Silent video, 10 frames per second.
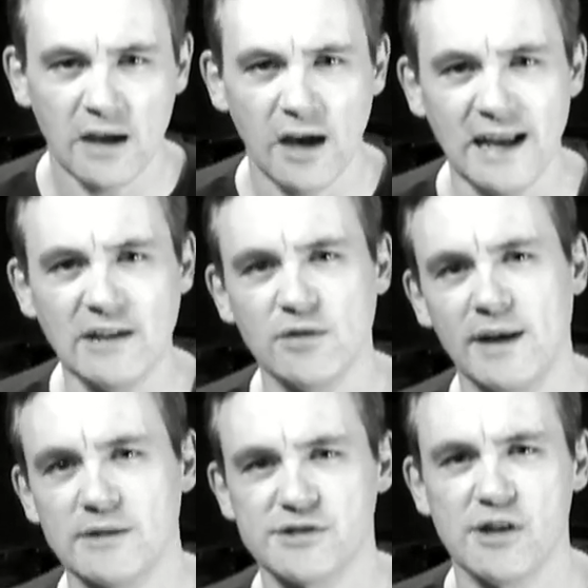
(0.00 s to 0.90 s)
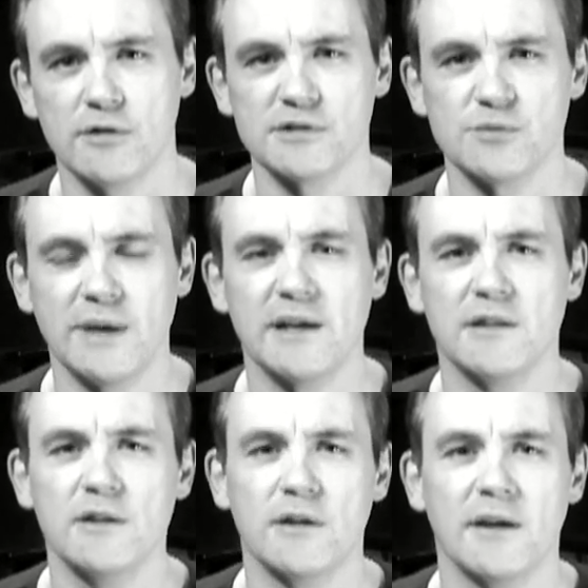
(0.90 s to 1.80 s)
into our songs, we can
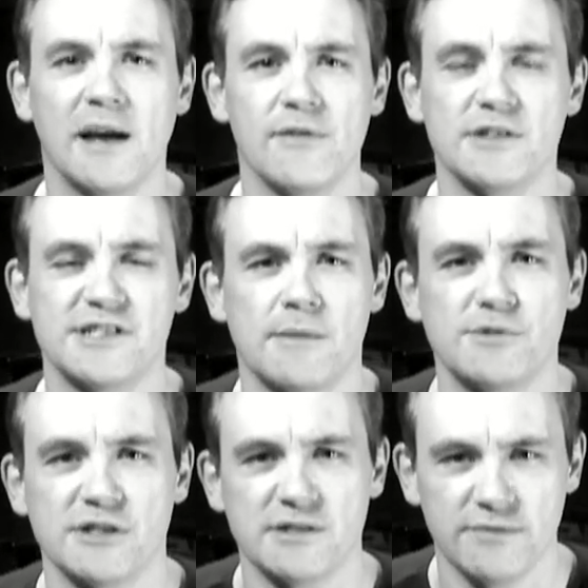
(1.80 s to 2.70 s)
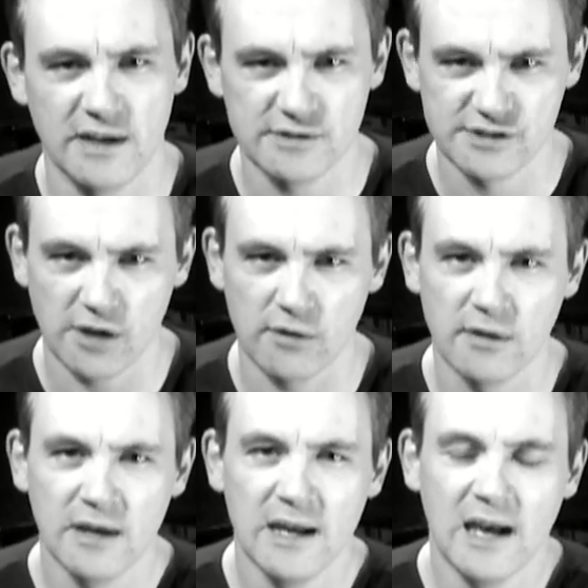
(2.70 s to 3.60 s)
look at the subject of our song
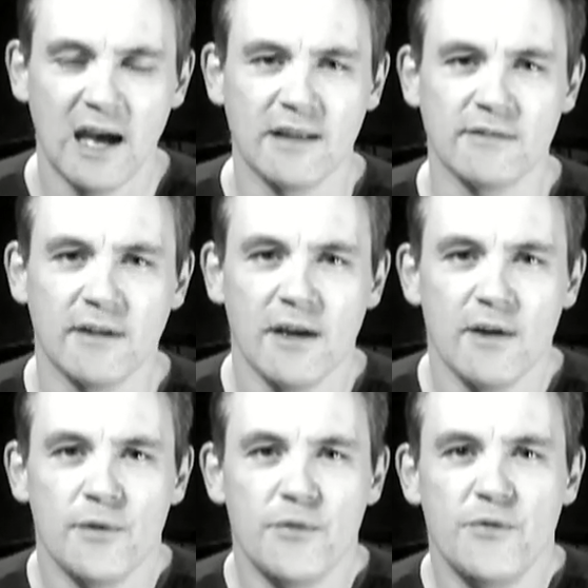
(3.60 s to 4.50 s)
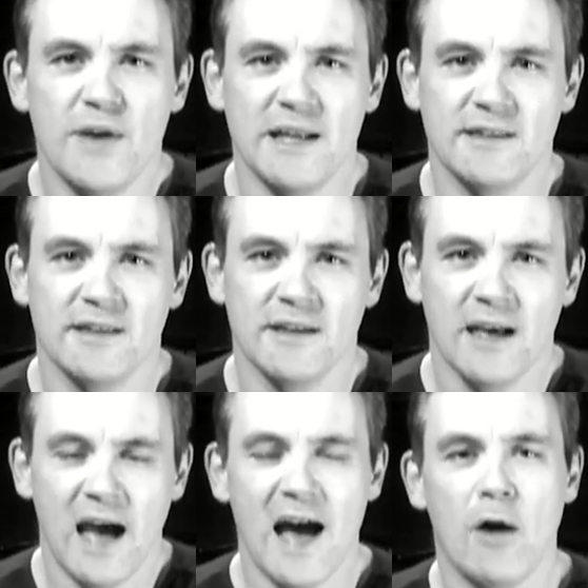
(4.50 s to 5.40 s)
and fit
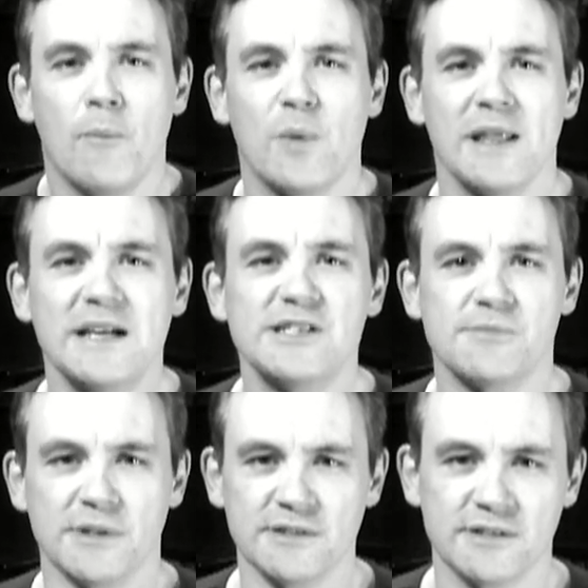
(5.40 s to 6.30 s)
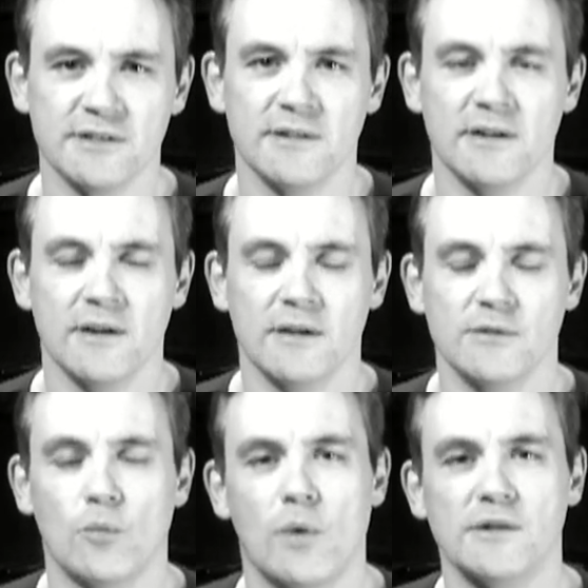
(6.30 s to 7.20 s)
our placement
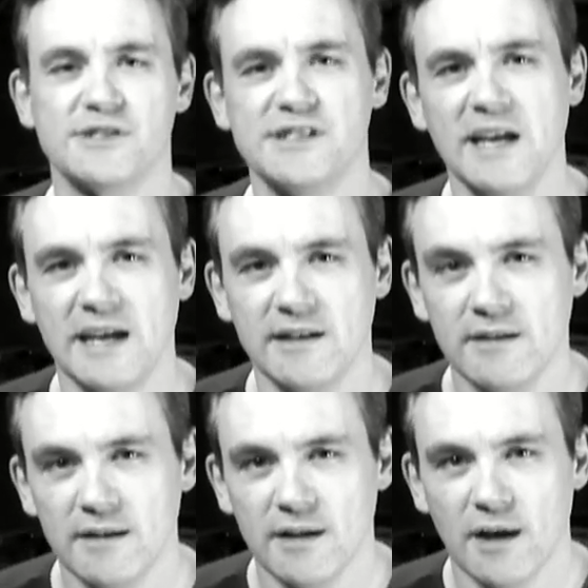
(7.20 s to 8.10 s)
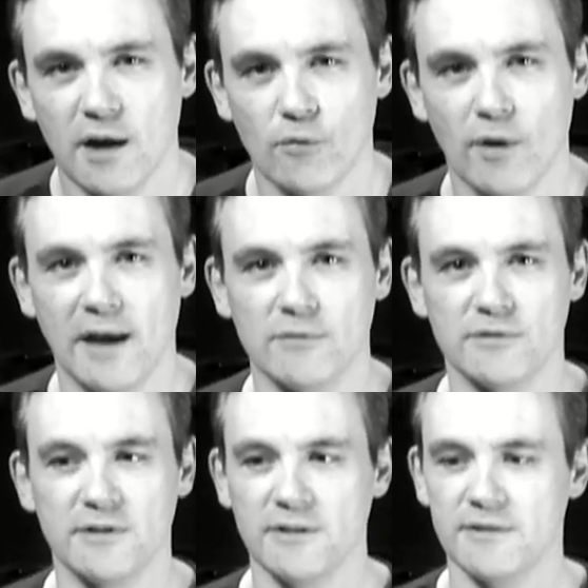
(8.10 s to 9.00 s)
while singing
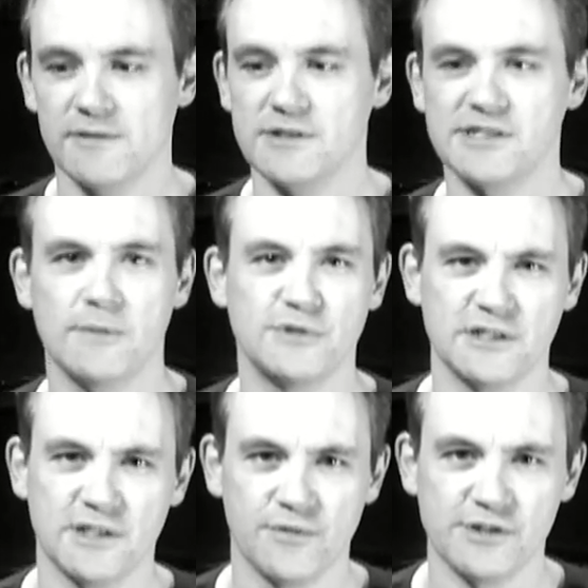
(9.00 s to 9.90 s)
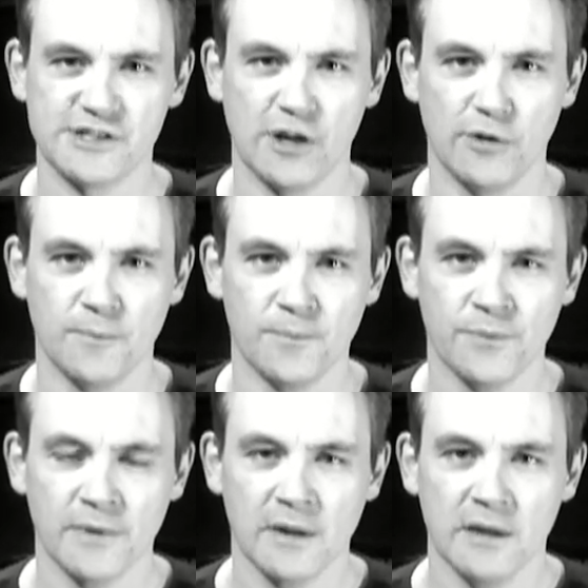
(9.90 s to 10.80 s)
around the subject of the song.
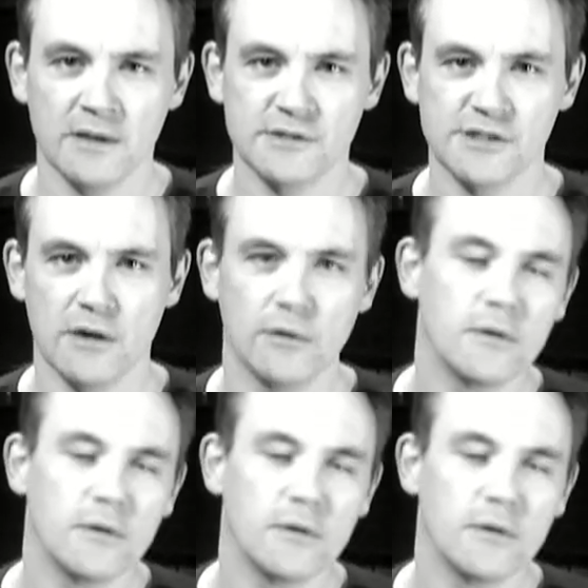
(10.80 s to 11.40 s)
So